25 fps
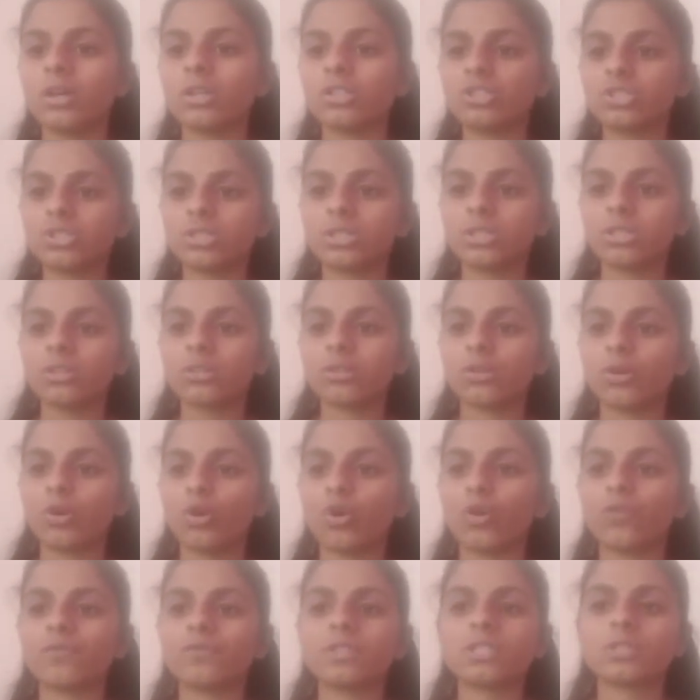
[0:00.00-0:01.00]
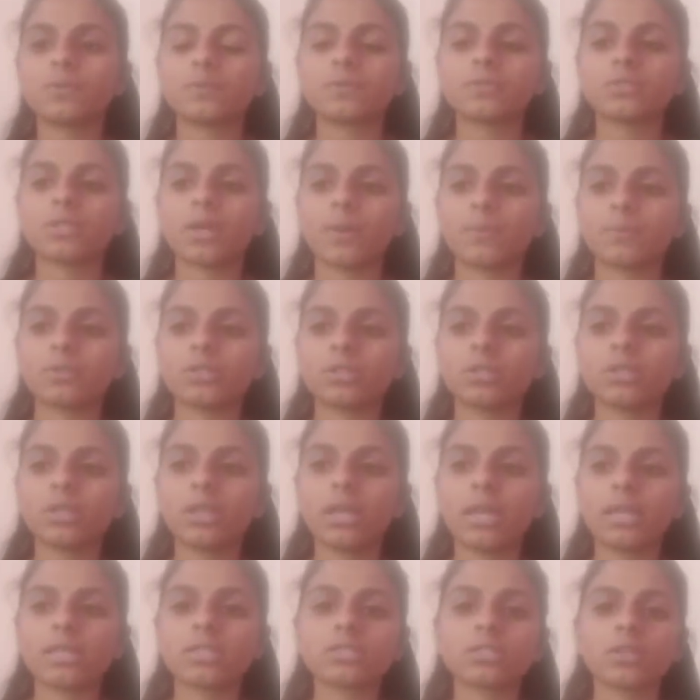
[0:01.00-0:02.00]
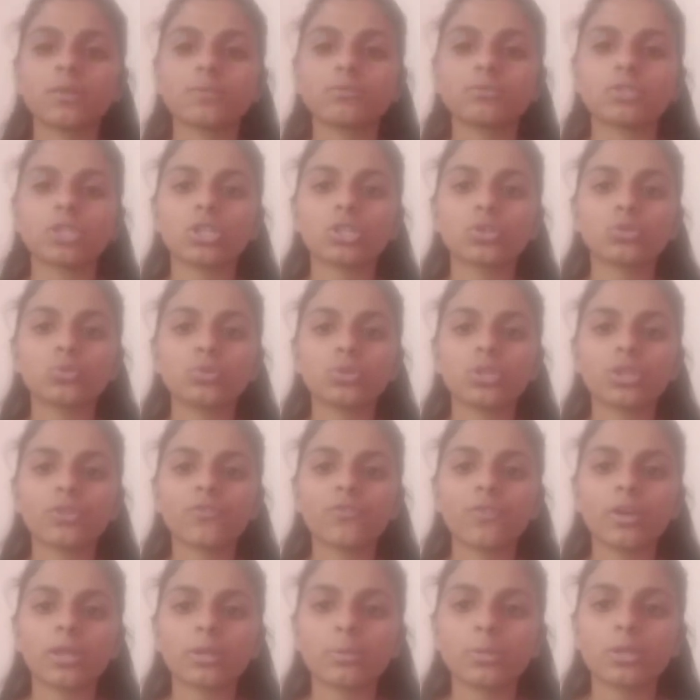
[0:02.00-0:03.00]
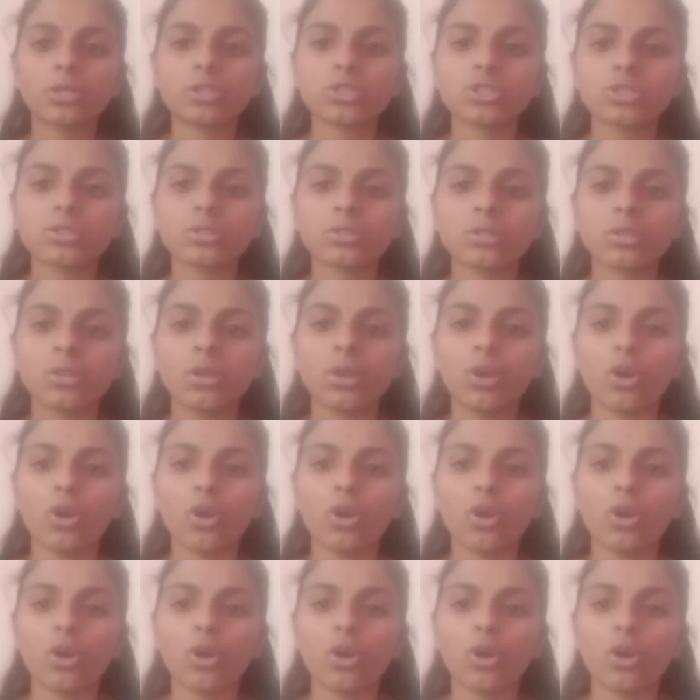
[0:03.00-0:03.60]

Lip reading: G of this chapter and subject to requirements